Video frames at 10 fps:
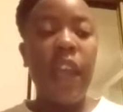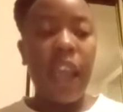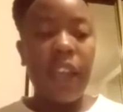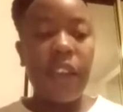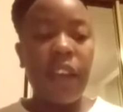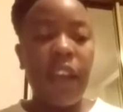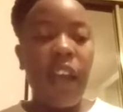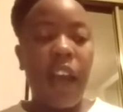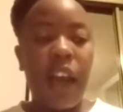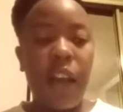and
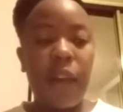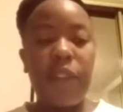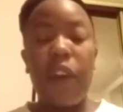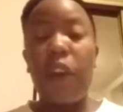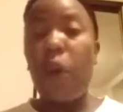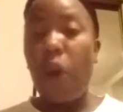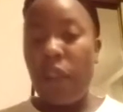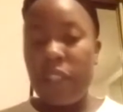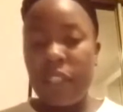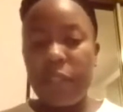their
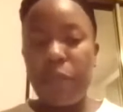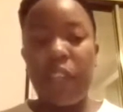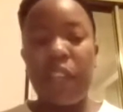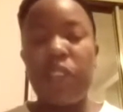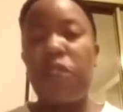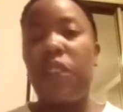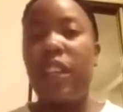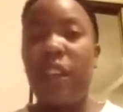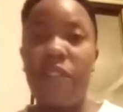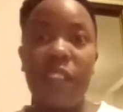causes, because you can
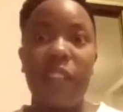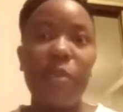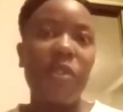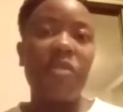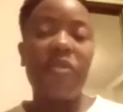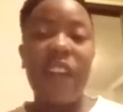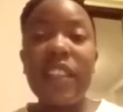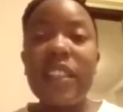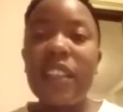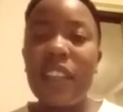definitely
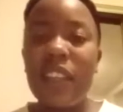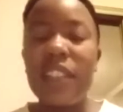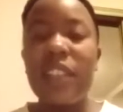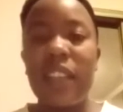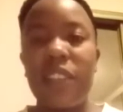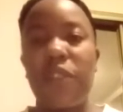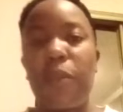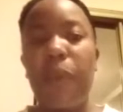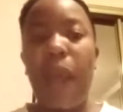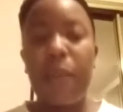prevent these things
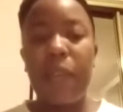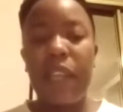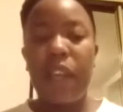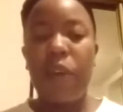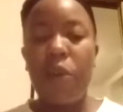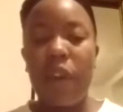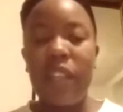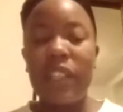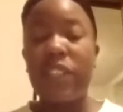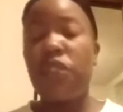from happening, or
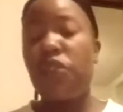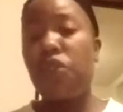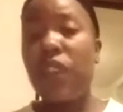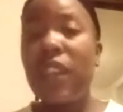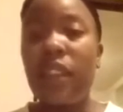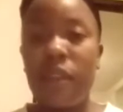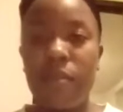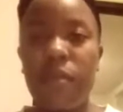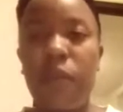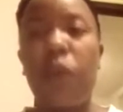at least treat
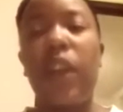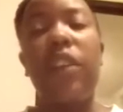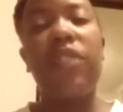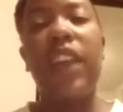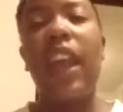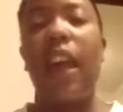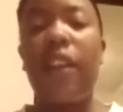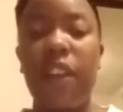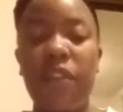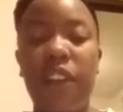them if they
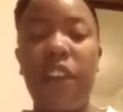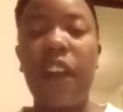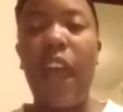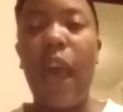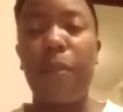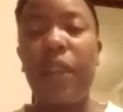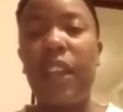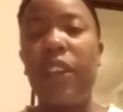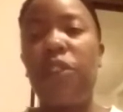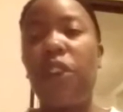are
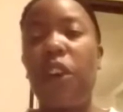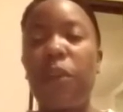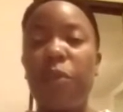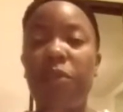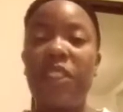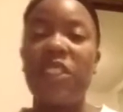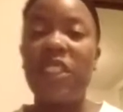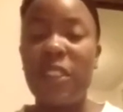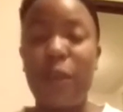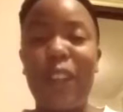happening. You've heard
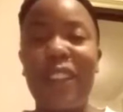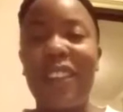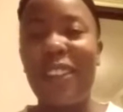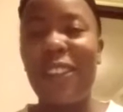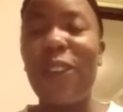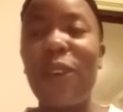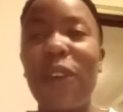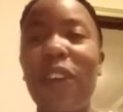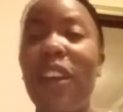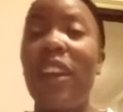prevention is better than a
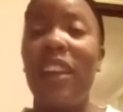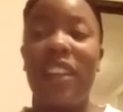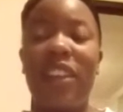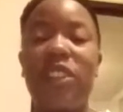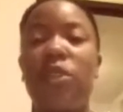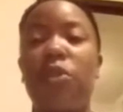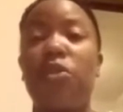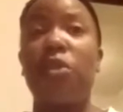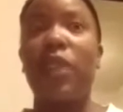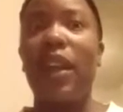cure, and that is so
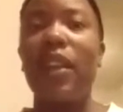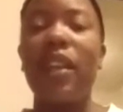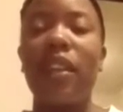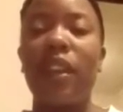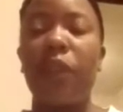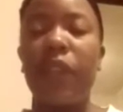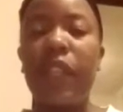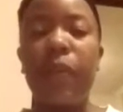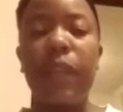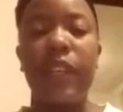true in anything,
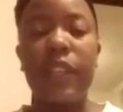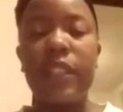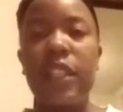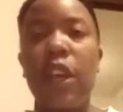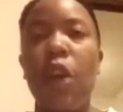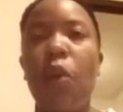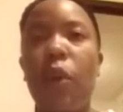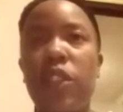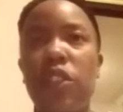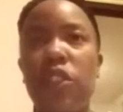really, because
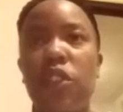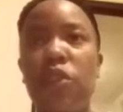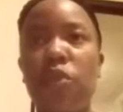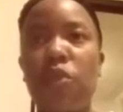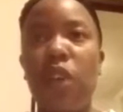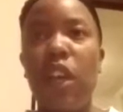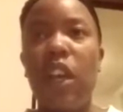once you